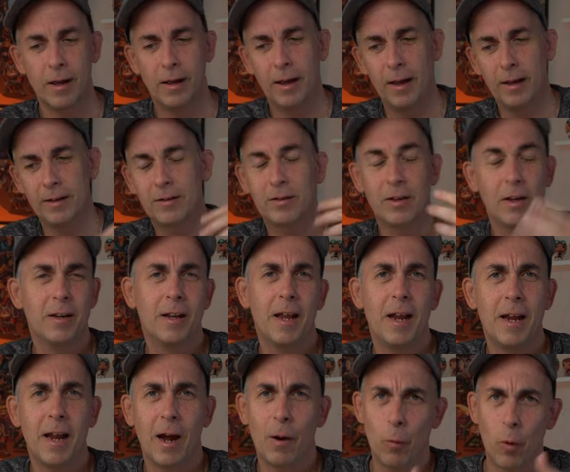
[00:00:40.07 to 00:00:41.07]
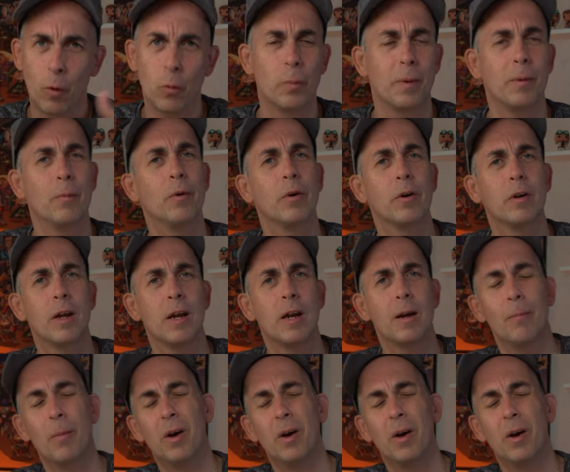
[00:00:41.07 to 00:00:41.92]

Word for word: Uh, Sunday I won't be working.